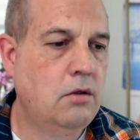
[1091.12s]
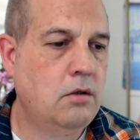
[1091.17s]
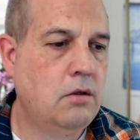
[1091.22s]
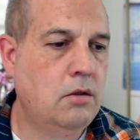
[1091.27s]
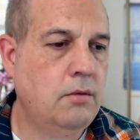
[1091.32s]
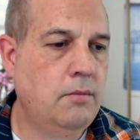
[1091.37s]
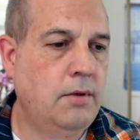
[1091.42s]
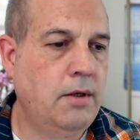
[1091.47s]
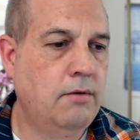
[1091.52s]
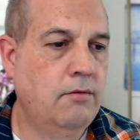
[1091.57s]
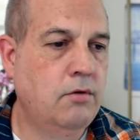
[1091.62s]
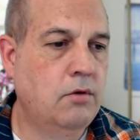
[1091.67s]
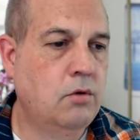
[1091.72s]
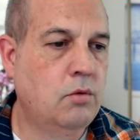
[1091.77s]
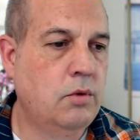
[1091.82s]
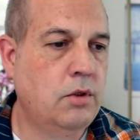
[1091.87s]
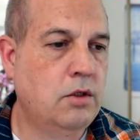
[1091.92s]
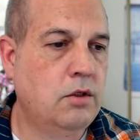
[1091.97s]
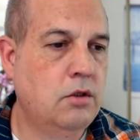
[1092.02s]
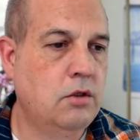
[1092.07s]
Let me have a
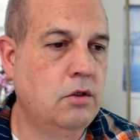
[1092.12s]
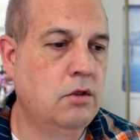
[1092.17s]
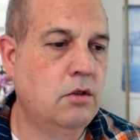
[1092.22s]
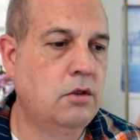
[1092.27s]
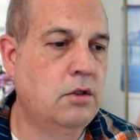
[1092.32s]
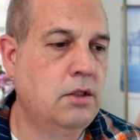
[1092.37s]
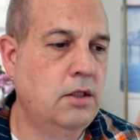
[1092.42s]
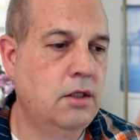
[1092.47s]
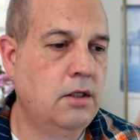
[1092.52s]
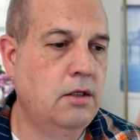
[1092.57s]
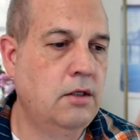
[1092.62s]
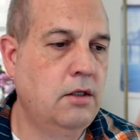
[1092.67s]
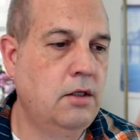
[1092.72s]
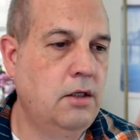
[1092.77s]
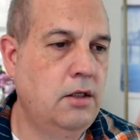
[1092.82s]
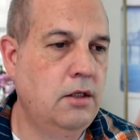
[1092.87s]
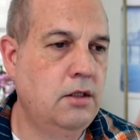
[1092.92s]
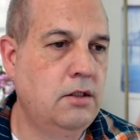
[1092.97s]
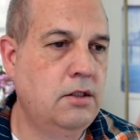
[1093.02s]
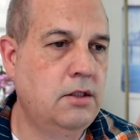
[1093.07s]
quick look down
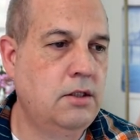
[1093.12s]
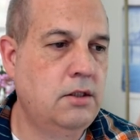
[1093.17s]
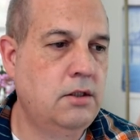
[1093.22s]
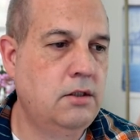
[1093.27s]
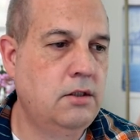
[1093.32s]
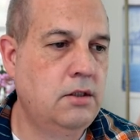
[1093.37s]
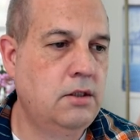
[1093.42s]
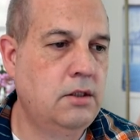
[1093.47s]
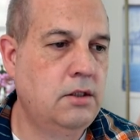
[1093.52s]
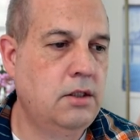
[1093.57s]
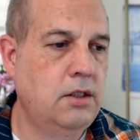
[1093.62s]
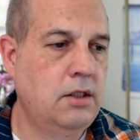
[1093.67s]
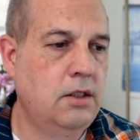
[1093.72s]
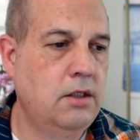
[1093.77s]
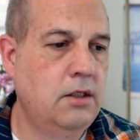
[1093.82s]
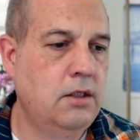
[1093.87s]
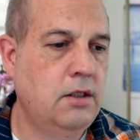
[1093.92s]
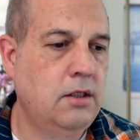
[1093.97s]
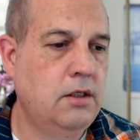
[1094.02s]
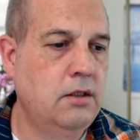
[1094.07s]
here.
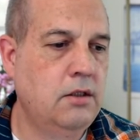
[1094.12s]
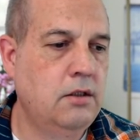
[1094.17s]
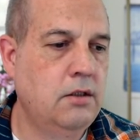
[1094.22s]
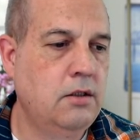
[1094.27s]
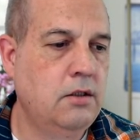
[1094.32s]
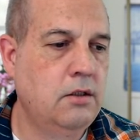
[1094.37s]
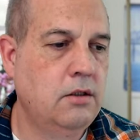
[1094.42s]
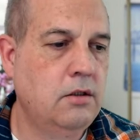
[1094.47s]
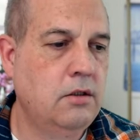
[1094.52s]
CNN.